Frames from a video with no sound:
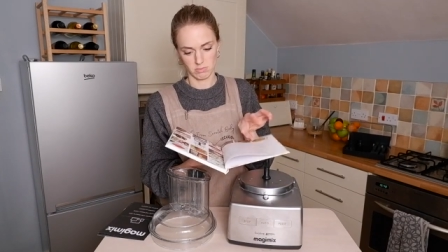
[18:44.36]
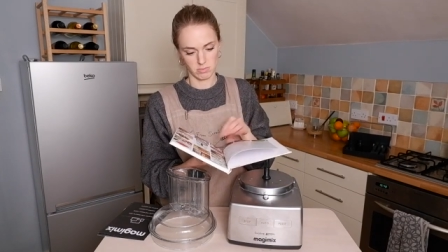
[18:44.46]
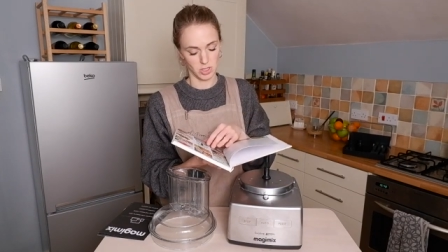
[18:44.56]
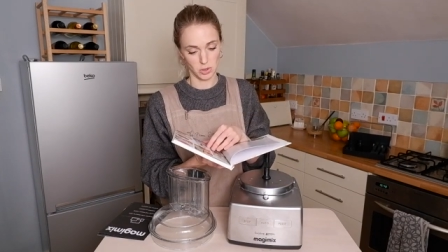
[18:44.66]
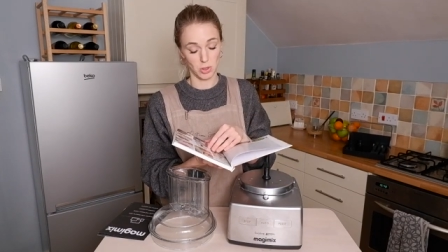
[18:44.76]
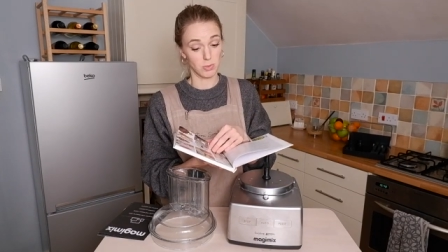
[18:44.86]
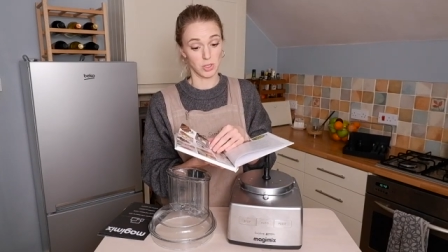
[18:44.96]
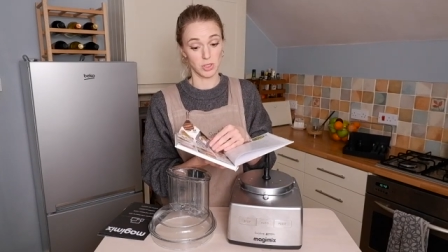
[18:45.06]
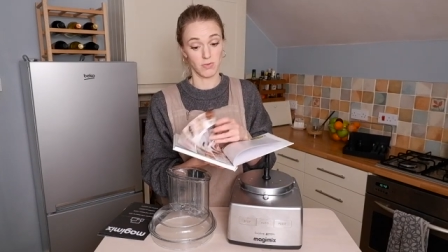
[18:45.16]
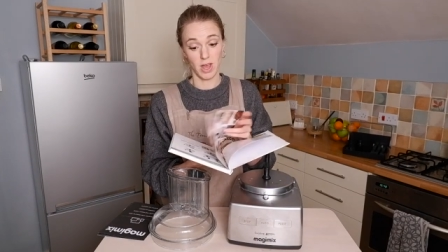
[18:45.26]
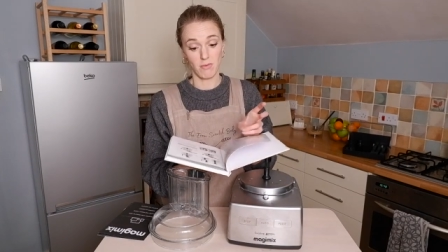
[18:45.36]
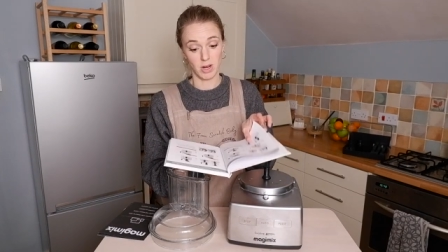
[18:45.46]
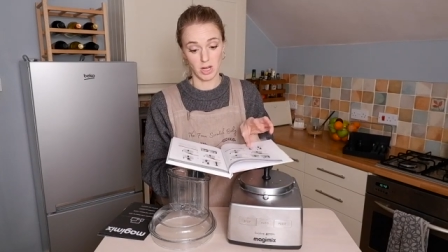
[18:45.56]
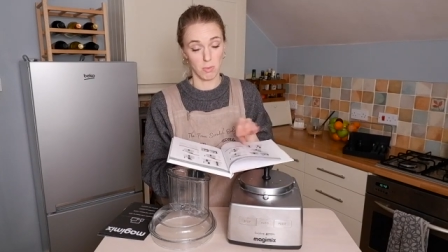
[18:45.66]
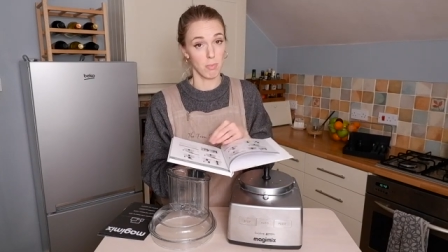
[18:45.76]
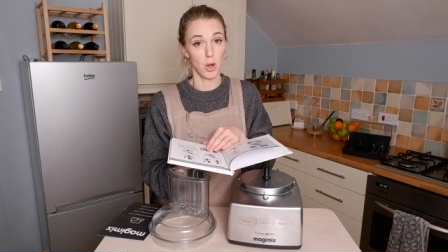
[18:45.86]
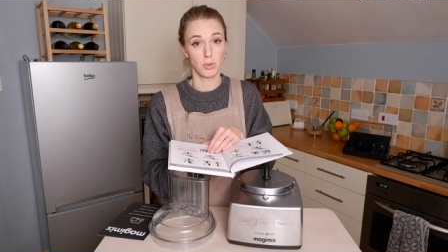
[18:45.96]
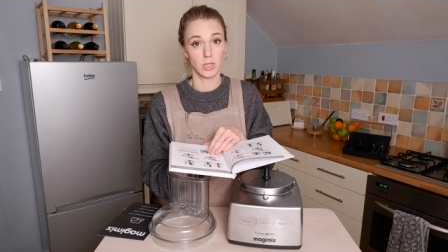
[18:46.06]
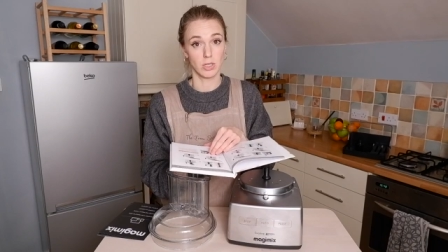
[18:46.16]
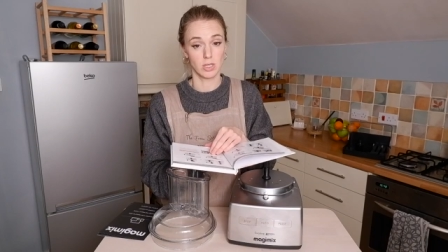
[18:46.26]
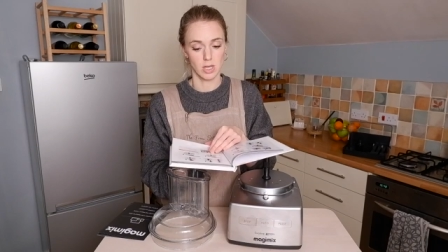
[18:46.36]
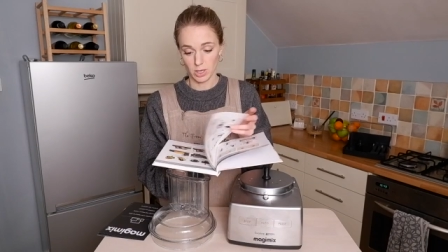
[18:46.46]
descriptions of every component.